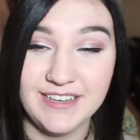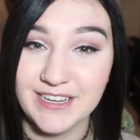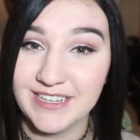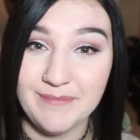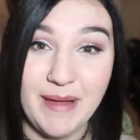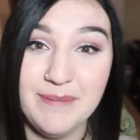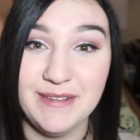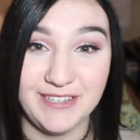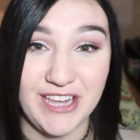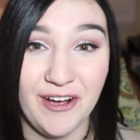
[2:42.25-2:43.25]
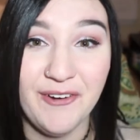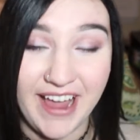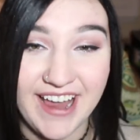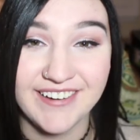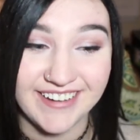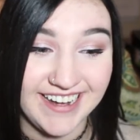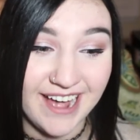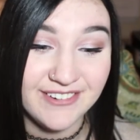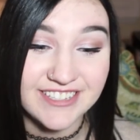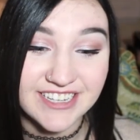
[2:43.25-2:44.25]
It made me so angry, and
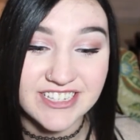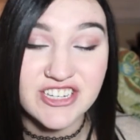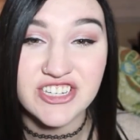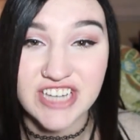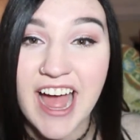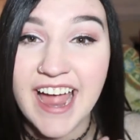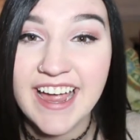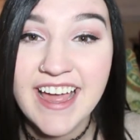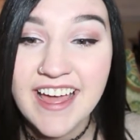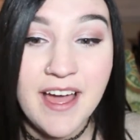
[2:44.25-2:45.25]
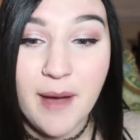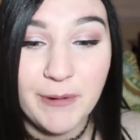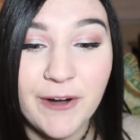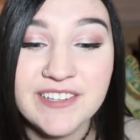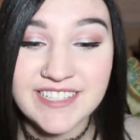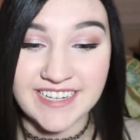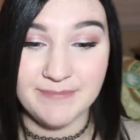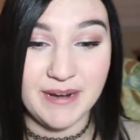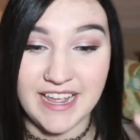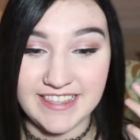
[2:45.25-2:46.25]
I was such a shy
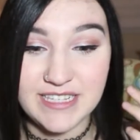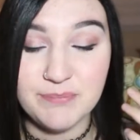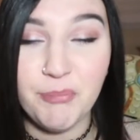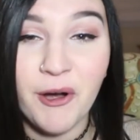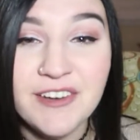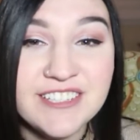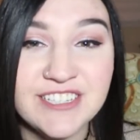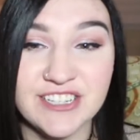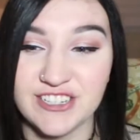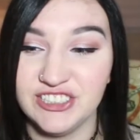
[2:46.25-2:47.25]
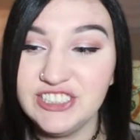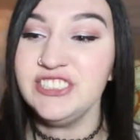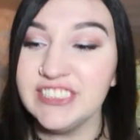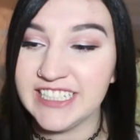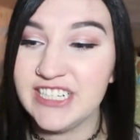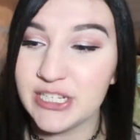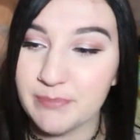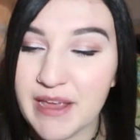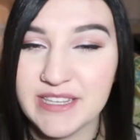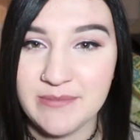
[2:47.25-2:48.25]
person, but this person he
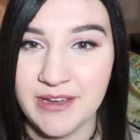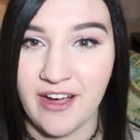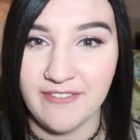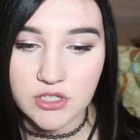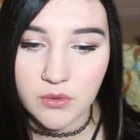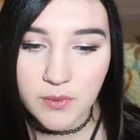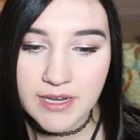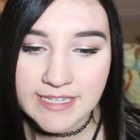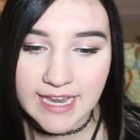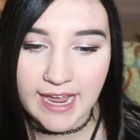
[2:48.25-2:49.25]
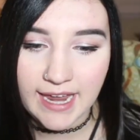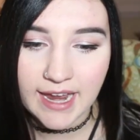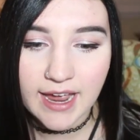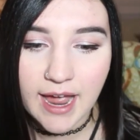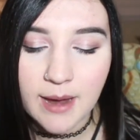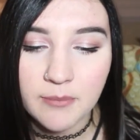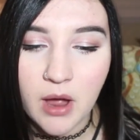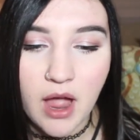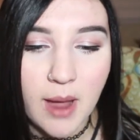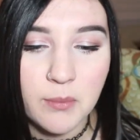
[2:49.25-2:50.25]
just pissed me off. So one day
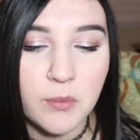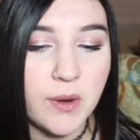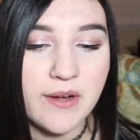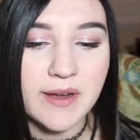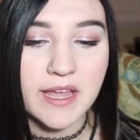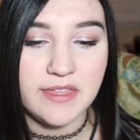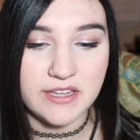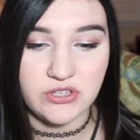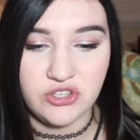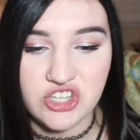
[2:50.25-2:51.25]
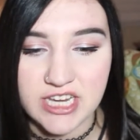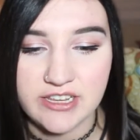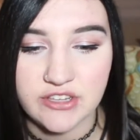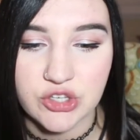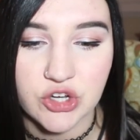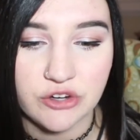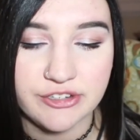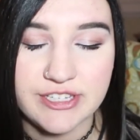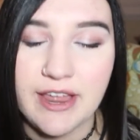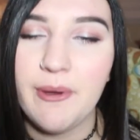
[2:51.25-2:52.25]
I'm wearing this jean
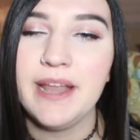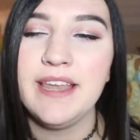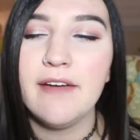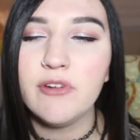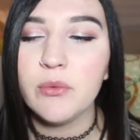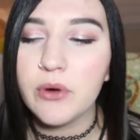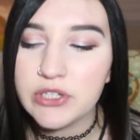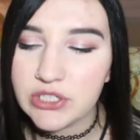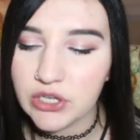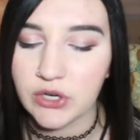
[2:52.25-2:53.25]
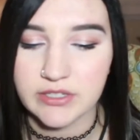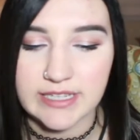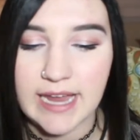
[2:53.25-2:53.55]
skirt. Now, I never wore skirts.